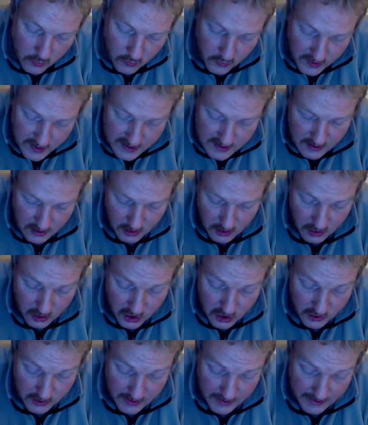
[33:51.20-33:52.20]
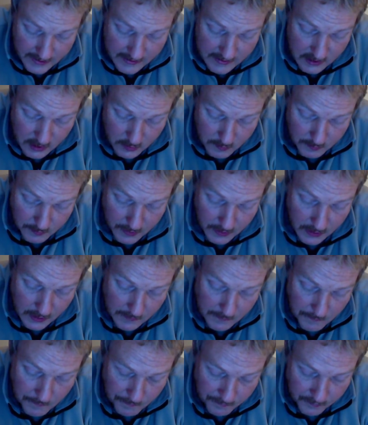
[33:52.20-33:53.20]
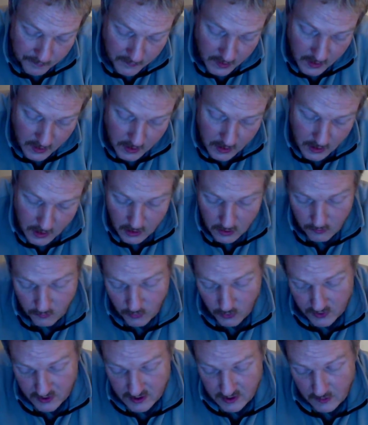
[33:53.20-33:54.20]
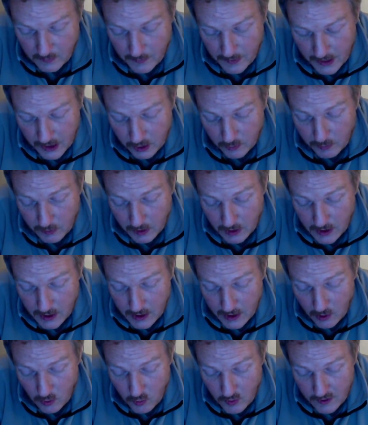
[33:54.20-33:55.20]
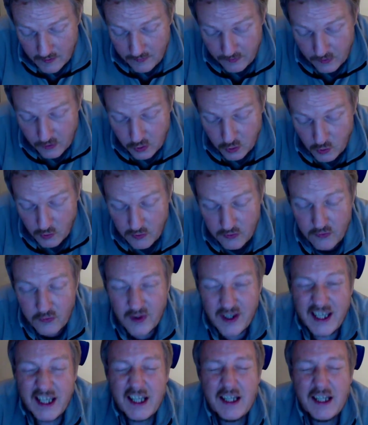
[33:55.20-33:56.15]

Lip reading: research on XRP was the Bearable Guy 123